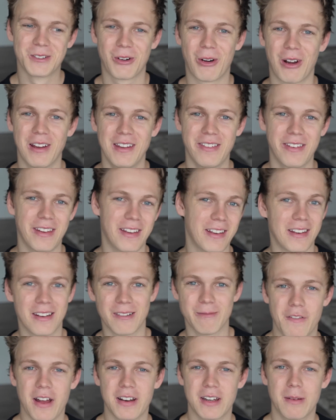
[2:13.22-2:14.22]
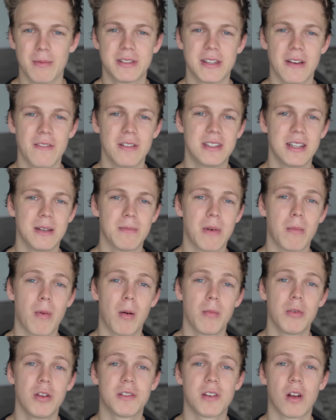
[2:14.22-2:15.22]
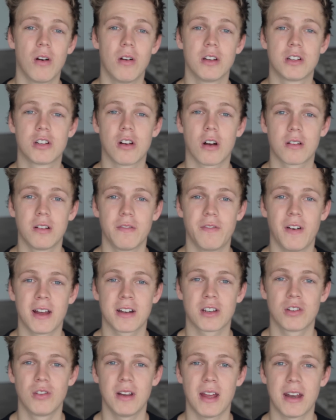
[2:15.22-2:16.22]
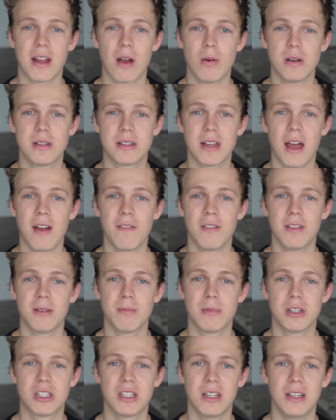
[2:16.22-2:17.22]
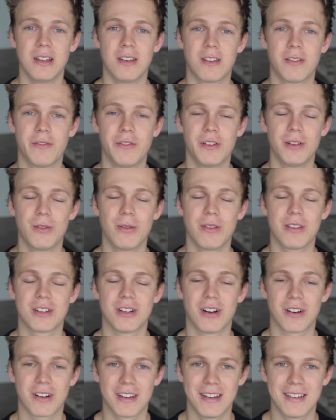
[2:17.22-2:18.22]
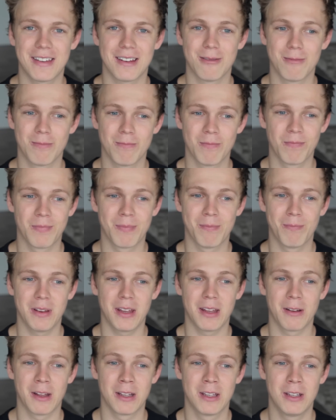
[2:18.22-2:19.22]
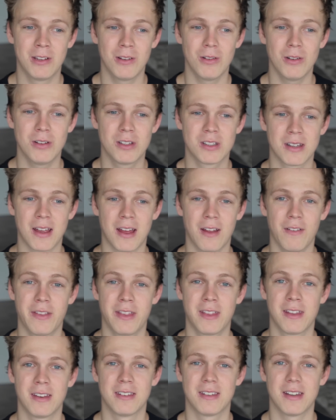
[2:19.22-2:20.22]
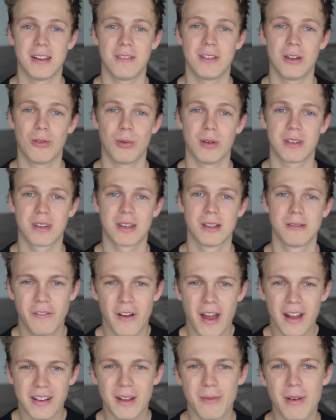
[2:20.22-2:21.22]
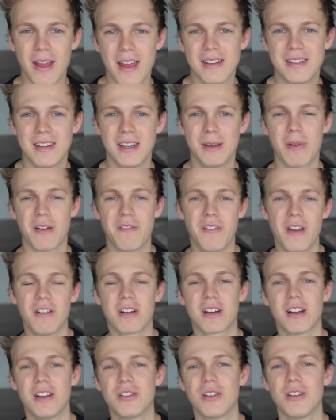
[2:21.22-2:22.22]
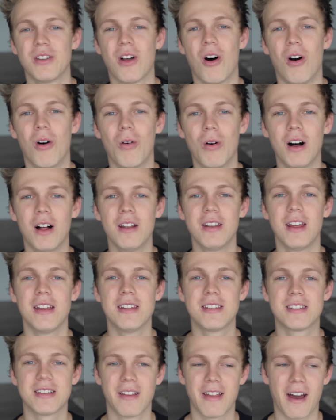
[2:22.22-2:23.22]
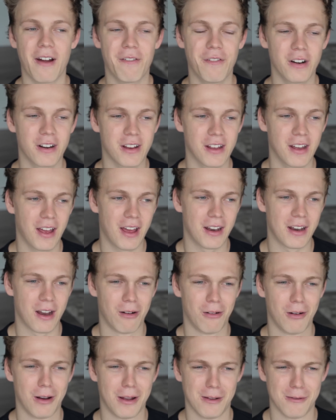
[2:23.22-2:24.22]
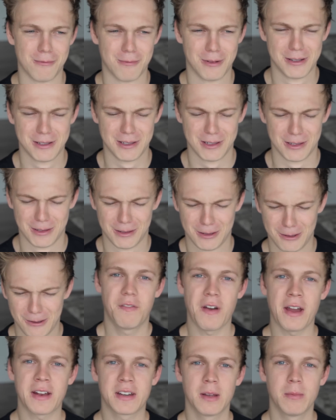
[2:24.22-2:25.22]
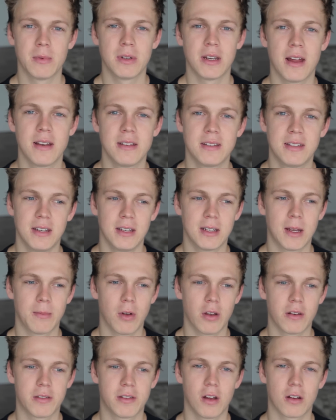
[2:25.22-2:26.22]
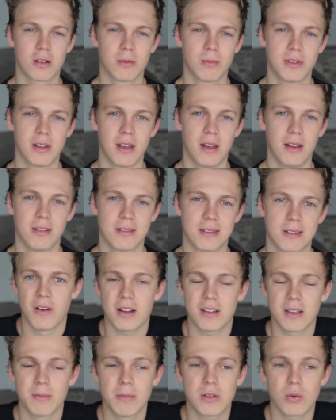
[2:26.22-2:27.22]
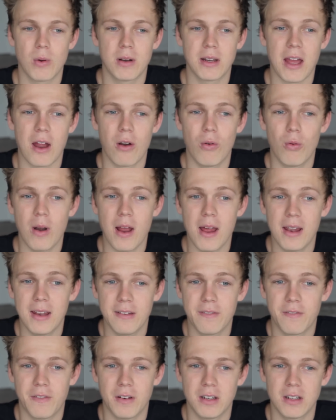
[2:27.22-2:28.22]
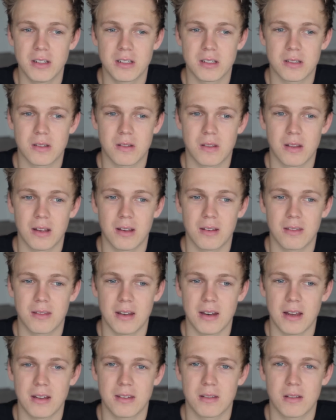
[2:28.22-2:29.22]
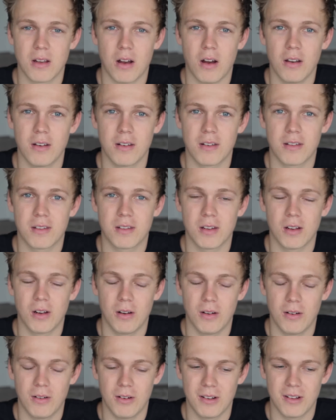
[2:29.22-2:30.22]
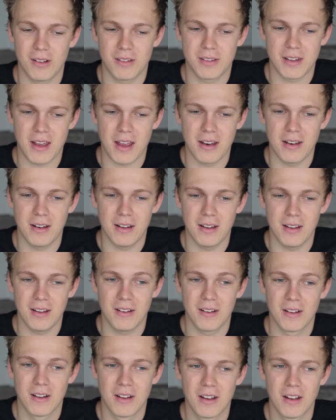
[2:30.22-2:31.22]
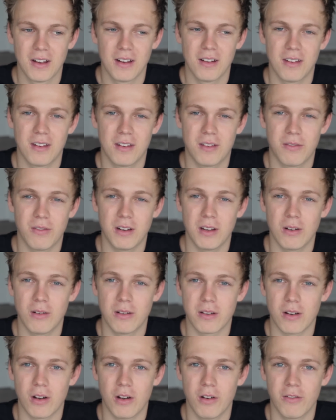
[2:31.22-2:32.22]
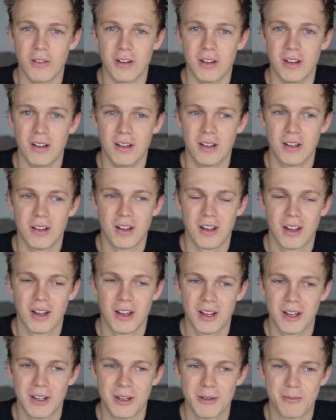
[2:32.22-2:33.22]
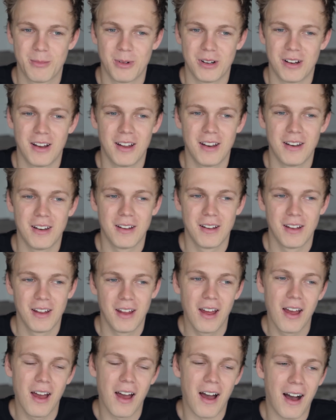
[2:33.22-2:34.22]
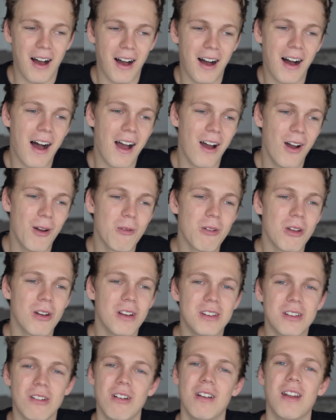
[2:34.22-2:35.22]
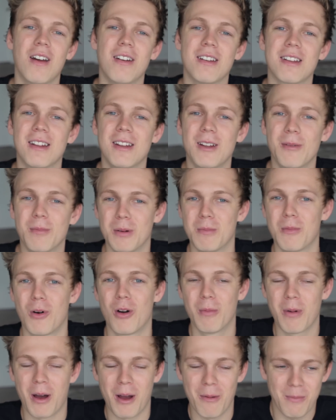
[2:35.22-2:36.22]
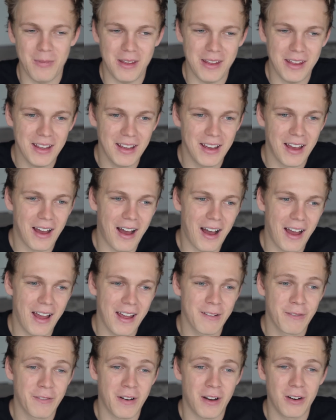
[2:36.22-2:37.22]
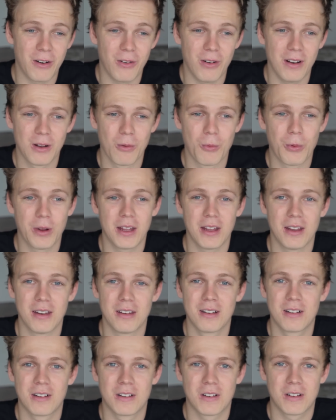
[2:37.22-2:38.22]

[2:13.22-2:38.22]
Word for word: crazy. Fact number 17, my mom used to own a chocolate factory and I would dive in the machines filled with chocolate and be a huge health and safety risk. Fact number 18, my favorite country in the whole world is South Africa and I really miss it. Fact number 19, I'm not circumcised. Fact number 20, I rarely finish things that I start, so sadly, this video is over. But uh, I hope you enjoyed learning a little bit more about me. I found it really weird